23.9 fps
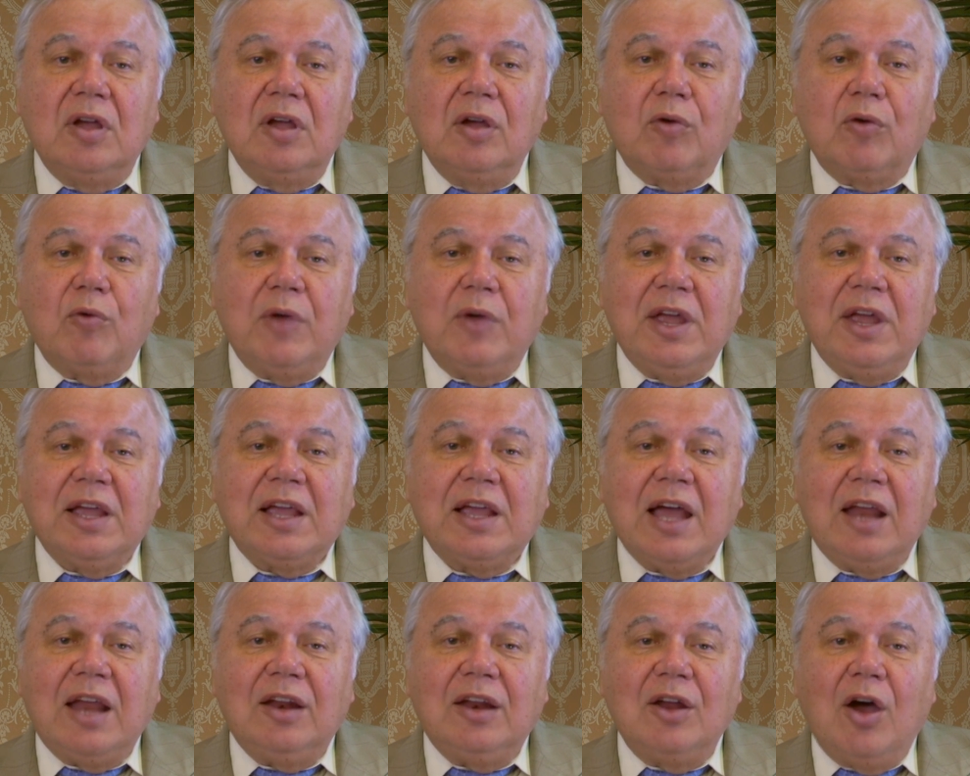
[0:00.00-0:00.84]
we
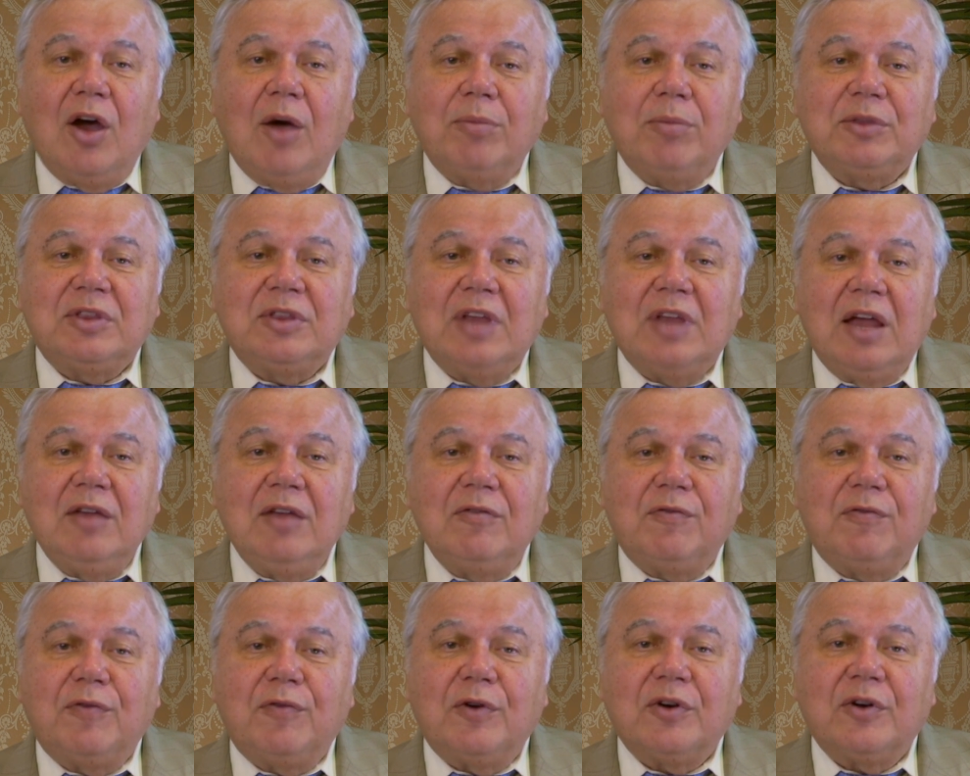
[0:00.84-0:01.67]
can
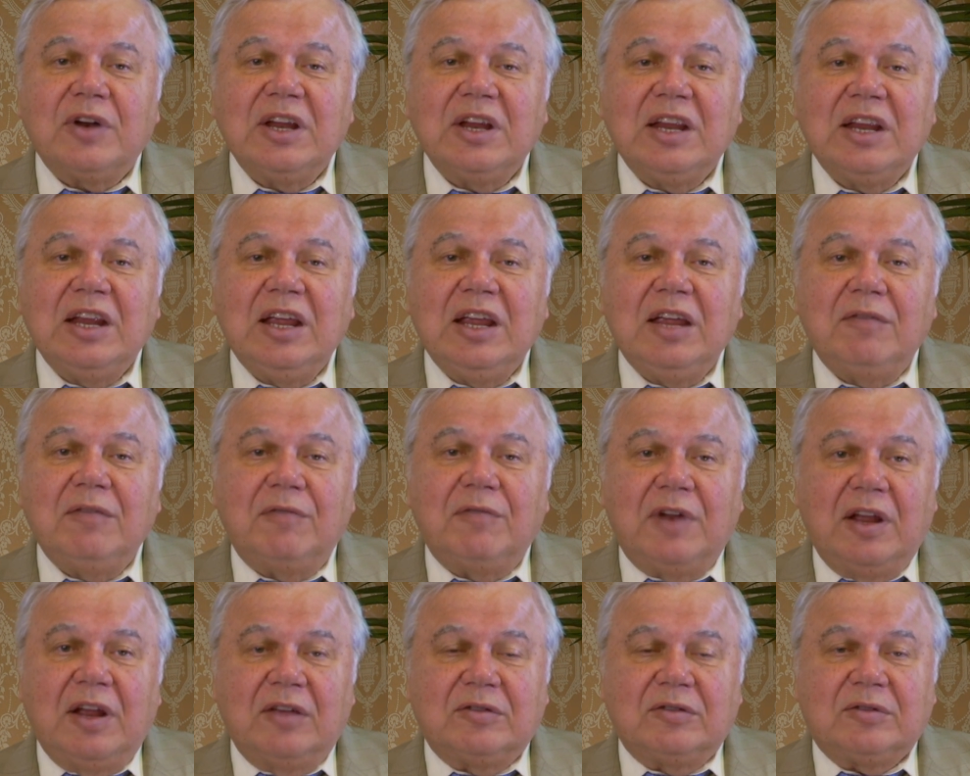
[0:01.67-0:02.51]
obtain
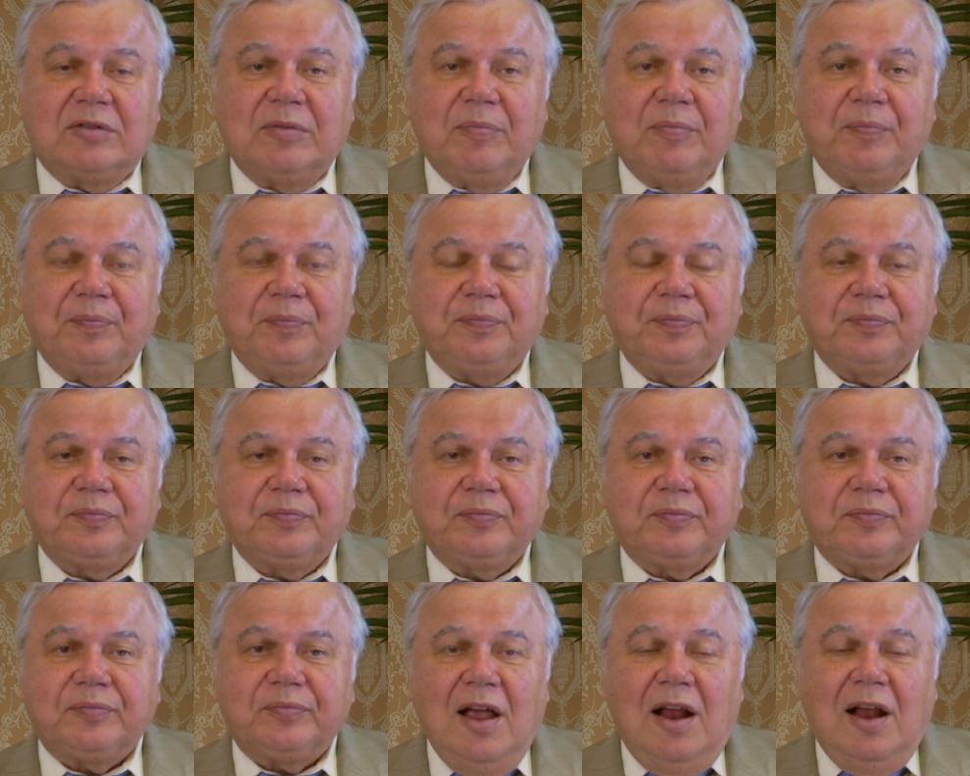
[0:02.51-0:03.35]
forgiveness.
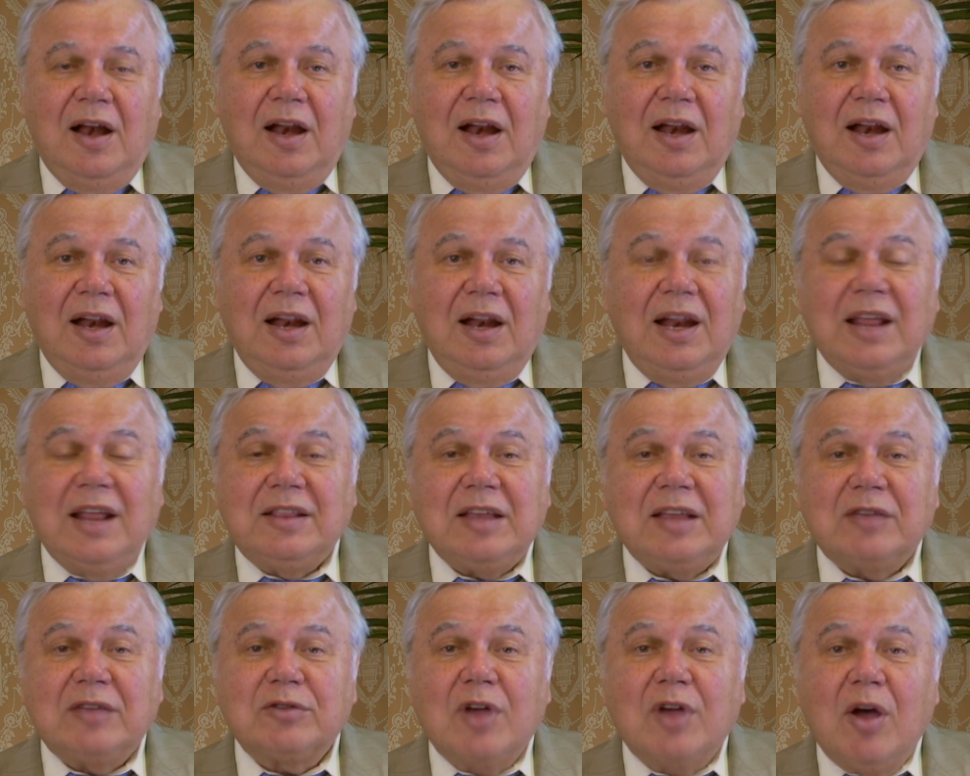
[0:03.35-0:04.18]

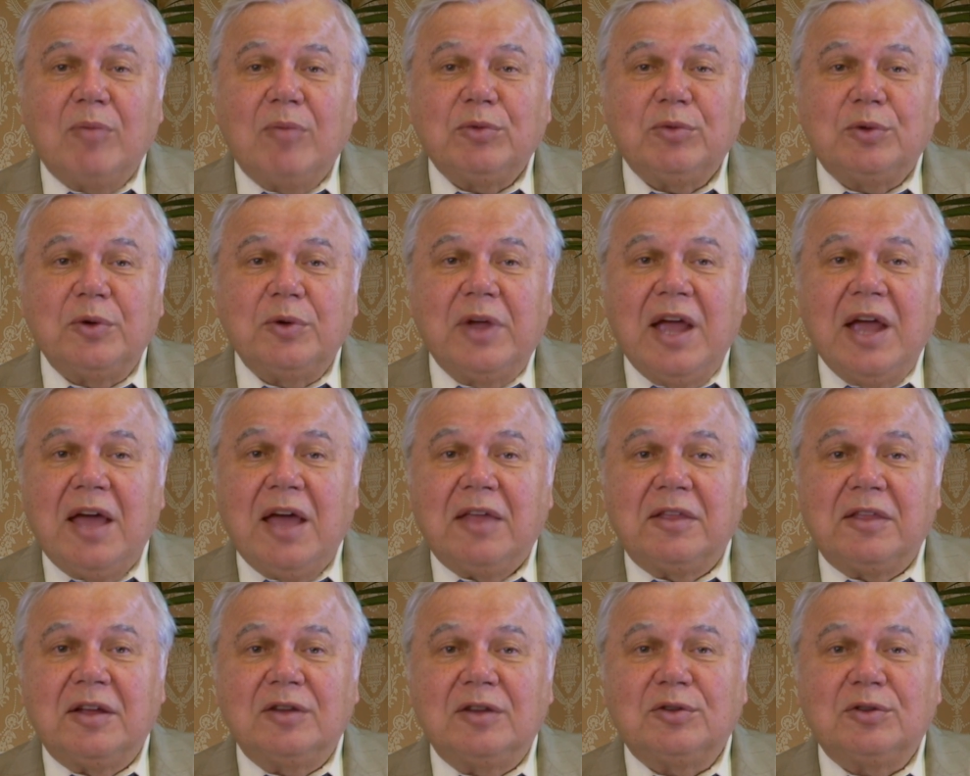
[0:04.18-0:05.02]
Let us come
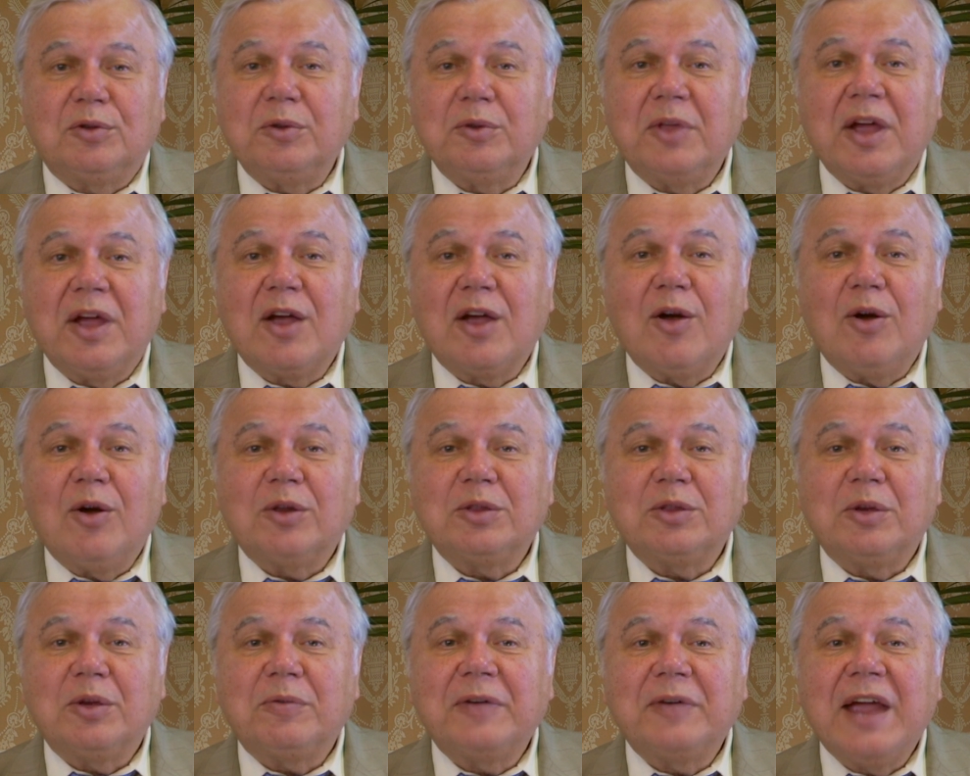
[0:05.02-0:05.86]
together to the
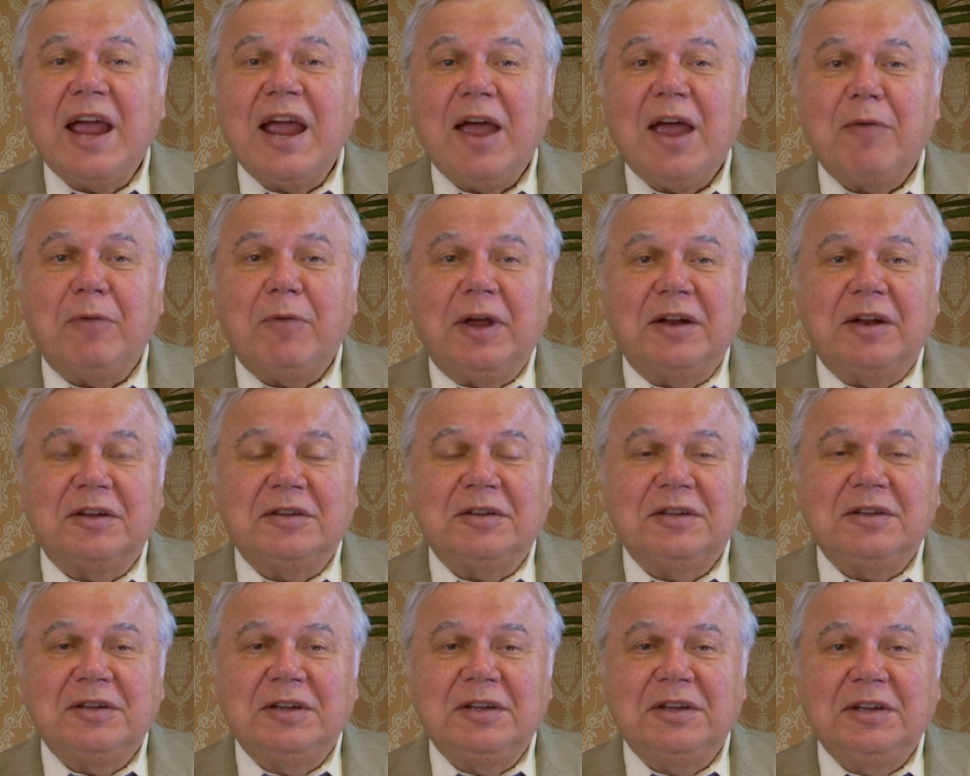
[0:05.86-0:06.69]
court of heaven,
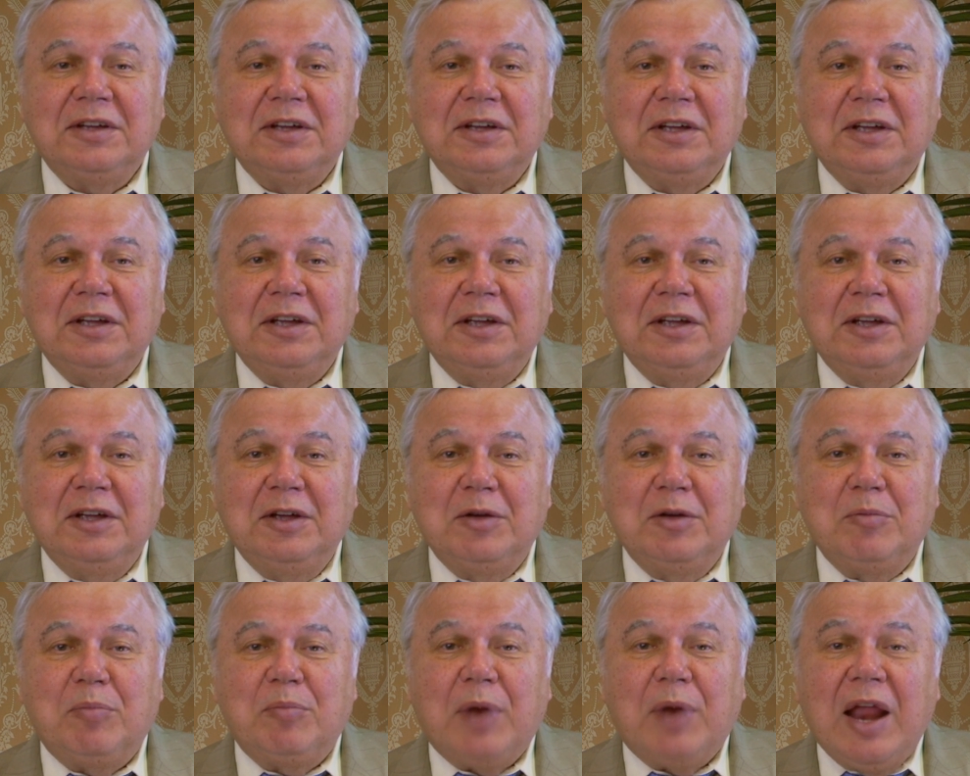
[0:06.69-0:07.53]

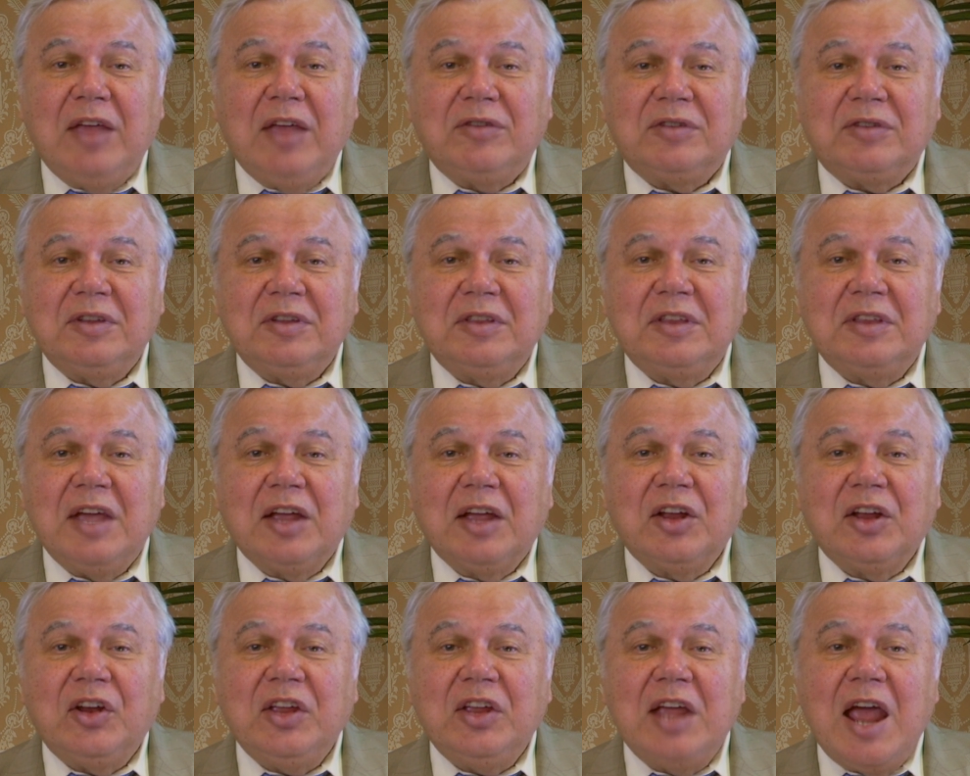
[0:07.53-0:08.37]
praising the
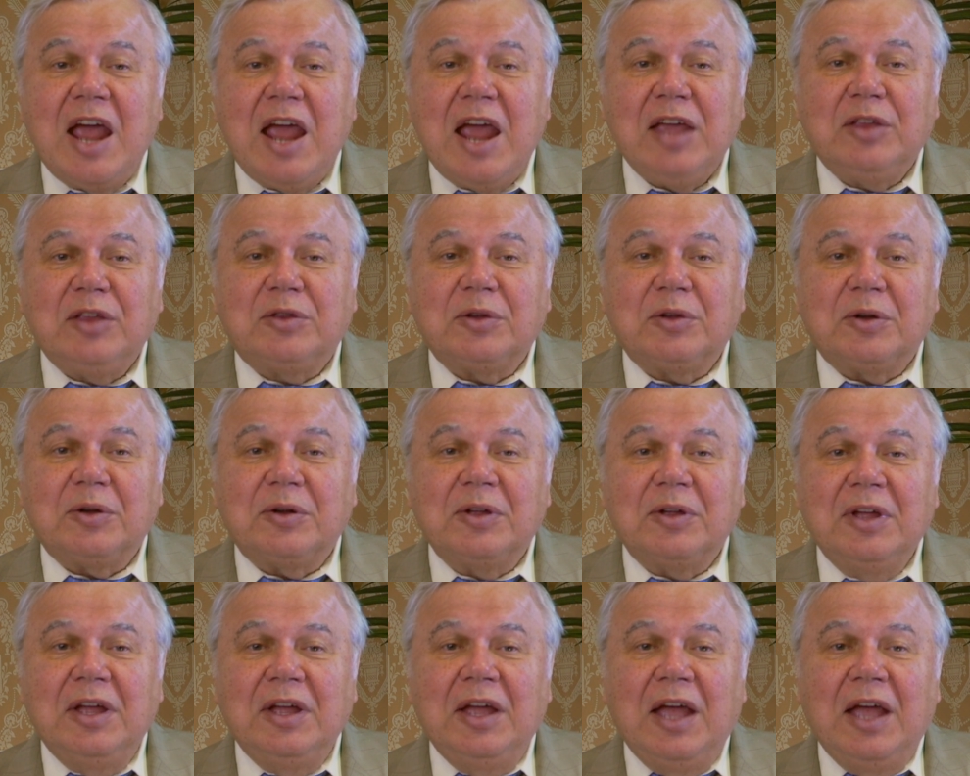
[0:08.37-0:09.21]

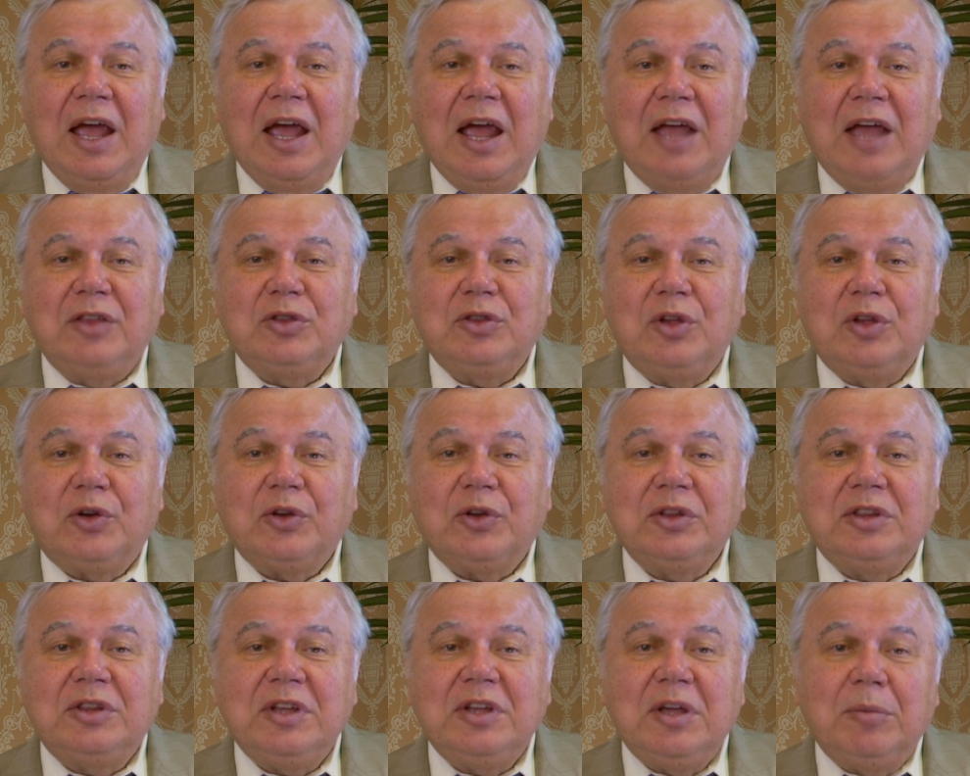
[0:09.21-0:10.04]
Creator and the
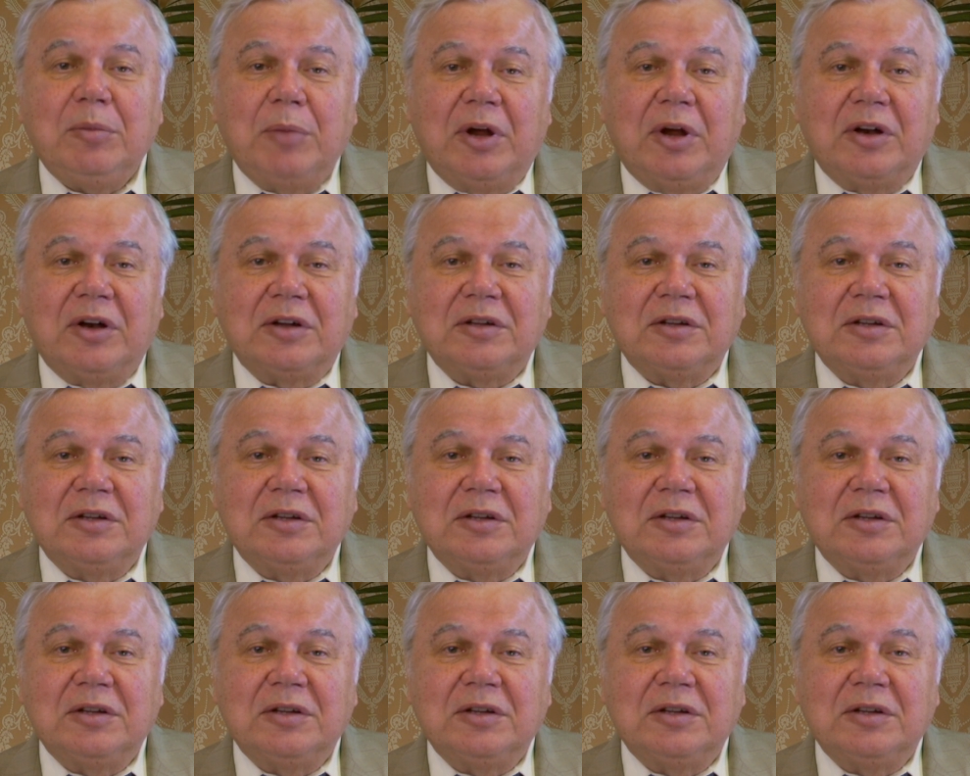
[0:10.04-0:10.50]
Redeemer